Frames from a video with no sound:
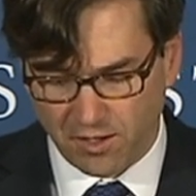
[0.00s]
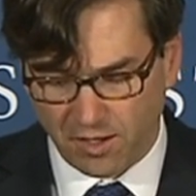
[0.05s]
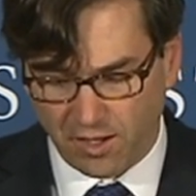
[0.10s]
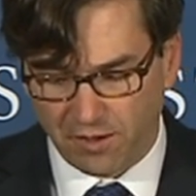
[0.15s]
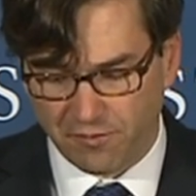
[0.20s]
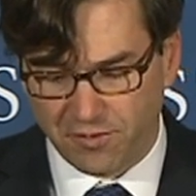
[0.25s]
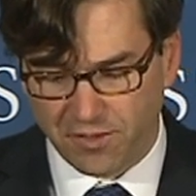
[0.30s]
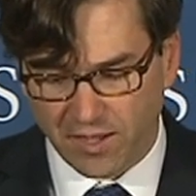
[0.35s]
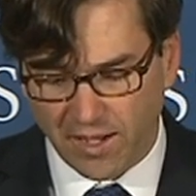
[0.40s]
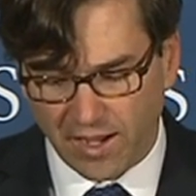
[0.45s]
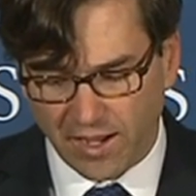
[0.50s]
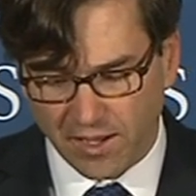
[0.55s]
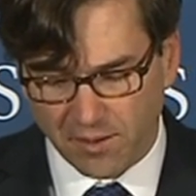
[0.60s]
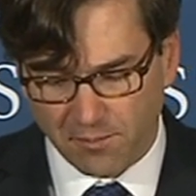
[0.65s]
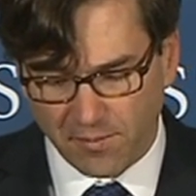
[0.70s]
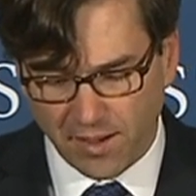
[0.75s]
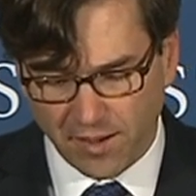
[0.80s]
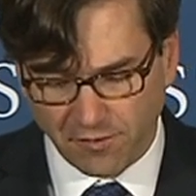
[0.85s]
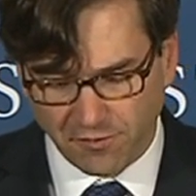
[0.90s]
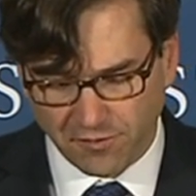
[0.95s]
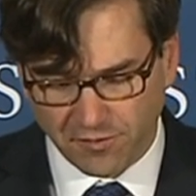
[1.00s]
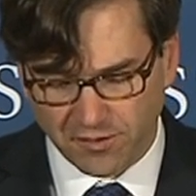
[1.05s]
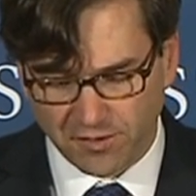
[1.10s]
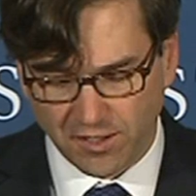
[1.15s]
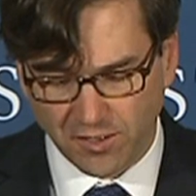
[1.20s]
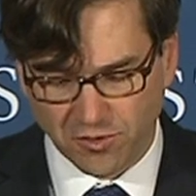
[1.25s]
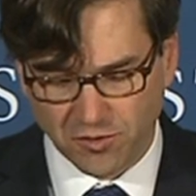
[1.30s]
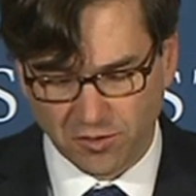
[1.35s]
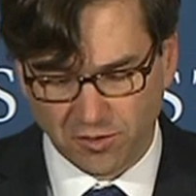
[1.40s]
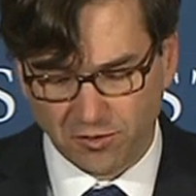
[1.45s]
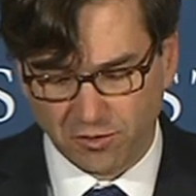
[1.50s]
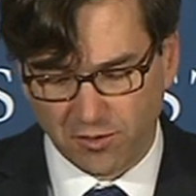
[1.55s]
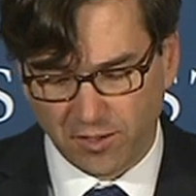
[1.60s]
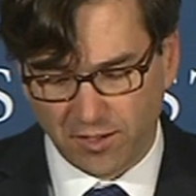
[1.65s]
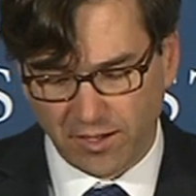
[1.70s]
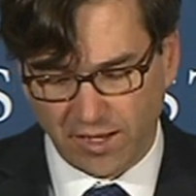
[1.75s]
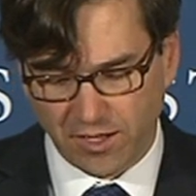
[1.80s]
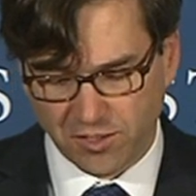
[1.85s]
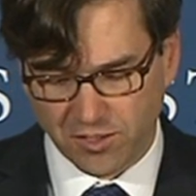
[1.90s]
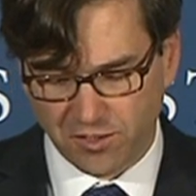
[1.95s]
of the IMF, central to our
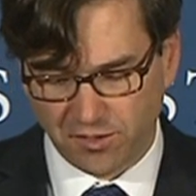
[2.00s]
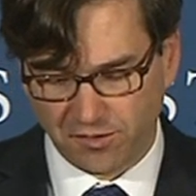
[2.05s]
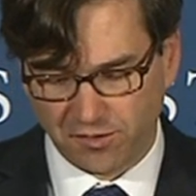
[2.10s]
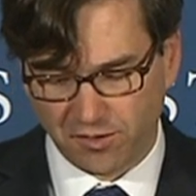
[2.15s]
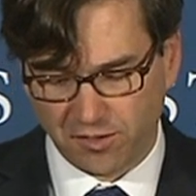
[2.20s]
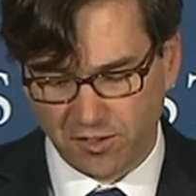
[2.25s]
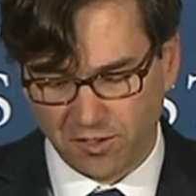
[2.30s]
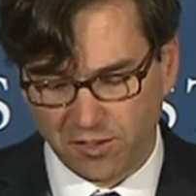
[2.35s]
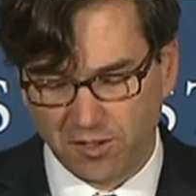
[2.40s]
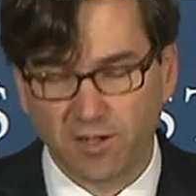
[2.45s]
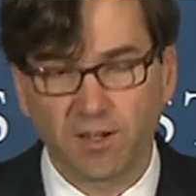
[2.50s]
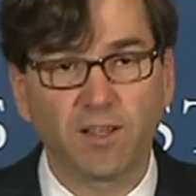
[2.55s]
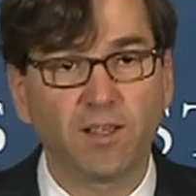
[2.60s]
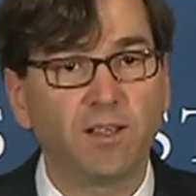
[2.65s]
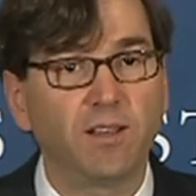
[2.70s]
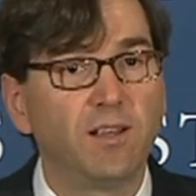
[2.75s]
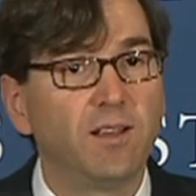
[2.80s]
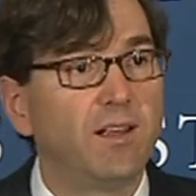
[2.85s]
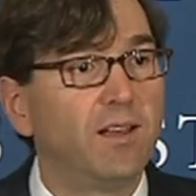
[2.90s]
national security